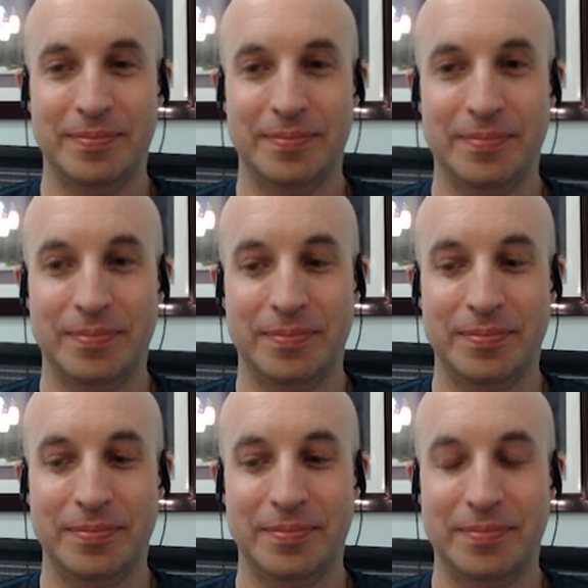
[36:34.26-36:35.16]

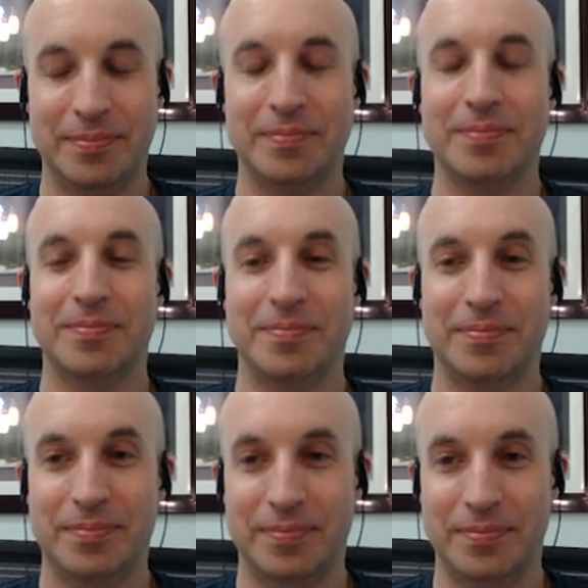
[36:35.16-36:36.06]

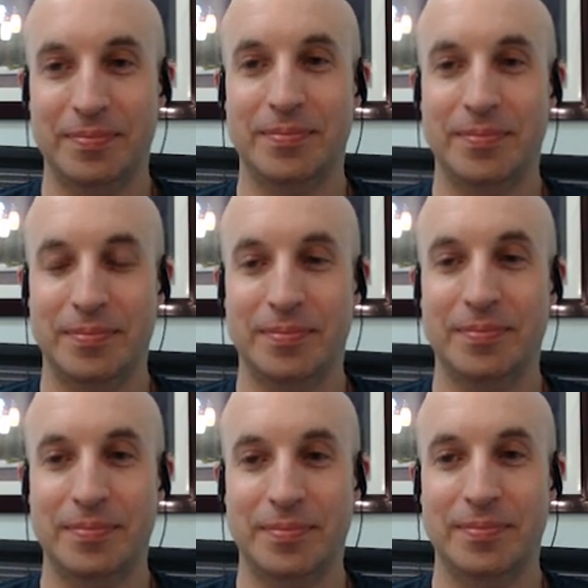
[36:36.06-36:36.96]

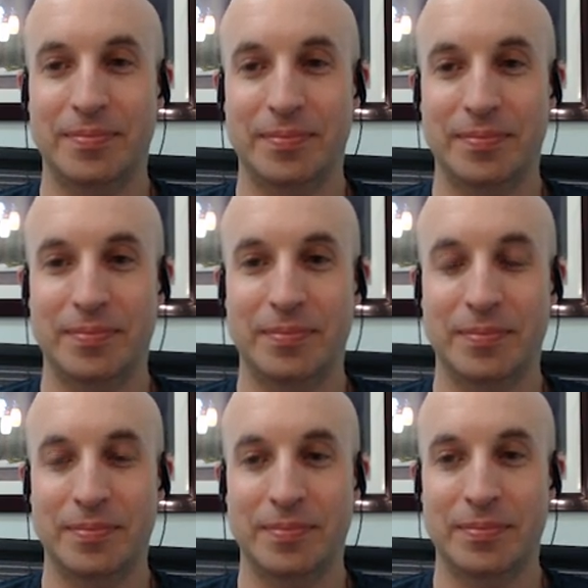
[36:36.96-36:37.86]

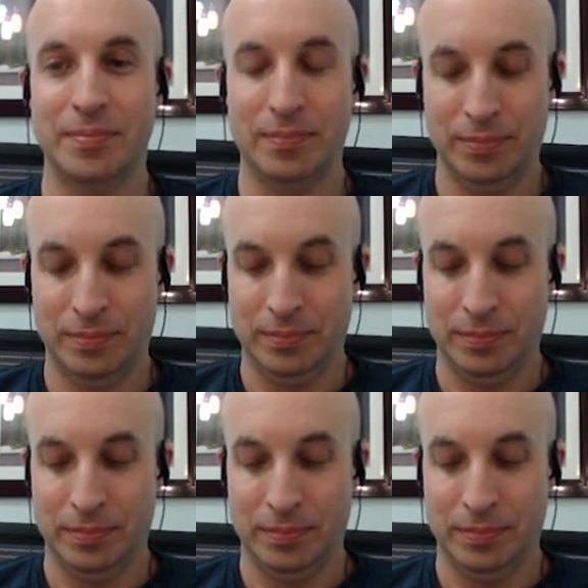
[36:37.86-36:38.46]
The person shown says nothing.